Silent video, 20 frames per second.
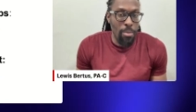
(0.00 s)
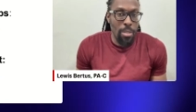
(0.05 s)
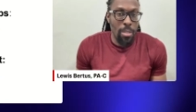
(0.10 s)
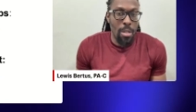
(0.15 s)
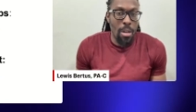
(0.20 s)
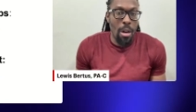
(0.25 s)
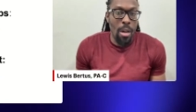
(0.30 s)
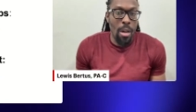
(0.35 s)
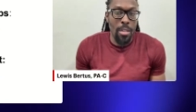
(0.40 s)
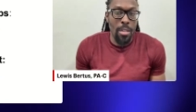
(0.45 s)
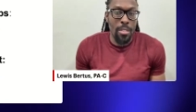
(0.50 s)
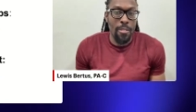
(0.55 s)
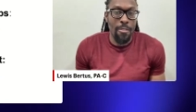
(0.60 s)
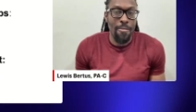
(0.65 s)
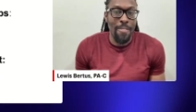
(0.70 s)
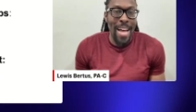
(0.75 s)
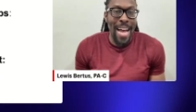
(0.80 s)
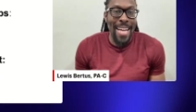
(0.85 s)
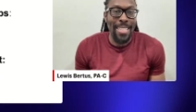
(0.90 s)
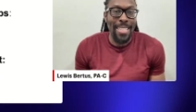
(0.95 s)
cause
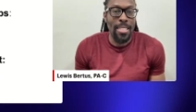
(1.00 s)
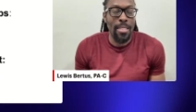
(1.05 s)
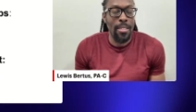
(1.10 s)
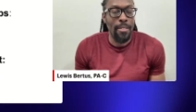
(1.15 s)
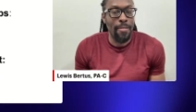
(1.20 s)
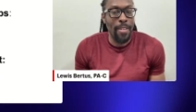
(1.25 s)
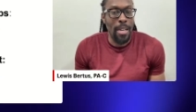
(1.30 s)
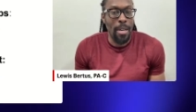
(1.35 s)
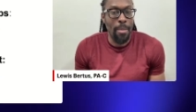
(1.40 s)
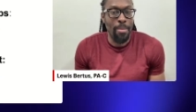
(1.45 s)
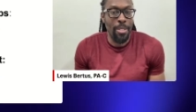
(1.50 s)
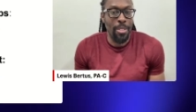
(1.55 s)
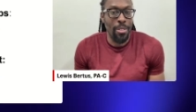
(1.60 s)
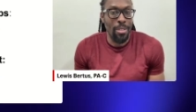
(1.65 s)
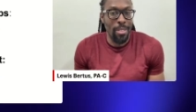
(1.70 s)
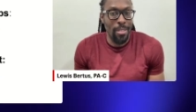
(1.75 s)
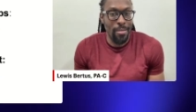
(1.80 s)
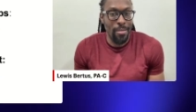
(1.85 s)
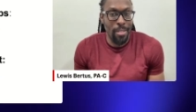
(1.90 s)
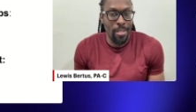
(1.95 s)
fat to develop in your
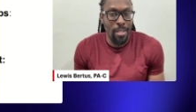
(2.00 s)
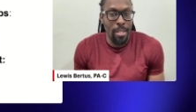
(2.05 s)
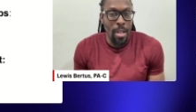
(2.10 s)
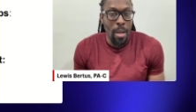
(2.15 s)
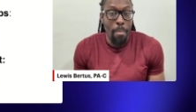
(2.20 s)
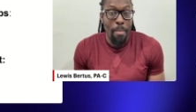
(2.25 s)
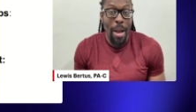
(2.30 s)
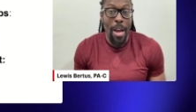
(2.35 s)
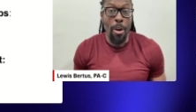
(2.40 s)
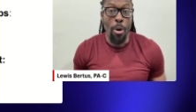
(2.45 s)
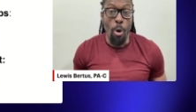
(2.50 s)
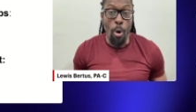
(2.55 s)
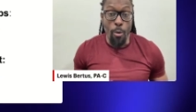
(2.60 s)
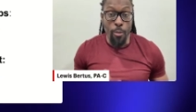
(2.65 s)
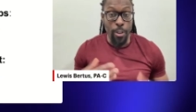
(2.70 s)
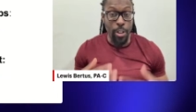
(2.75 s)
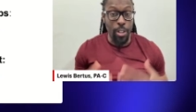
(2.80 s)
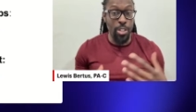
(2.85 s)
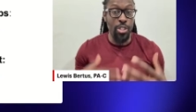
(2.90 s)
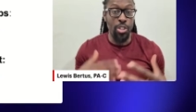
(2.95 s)
liver by
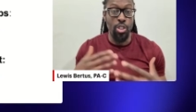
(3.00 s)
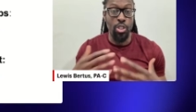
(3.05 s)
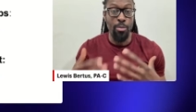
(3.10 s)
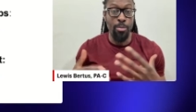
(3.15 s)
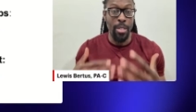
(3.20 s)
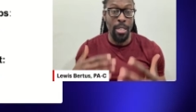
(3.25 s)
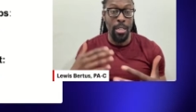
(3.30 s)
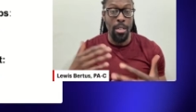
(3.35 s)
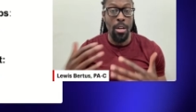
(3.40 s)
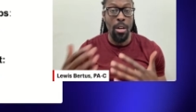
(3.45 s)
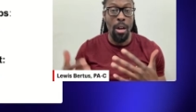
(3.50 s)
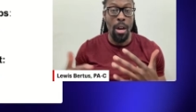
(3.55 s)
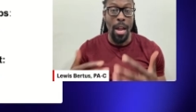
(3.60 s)
over consuming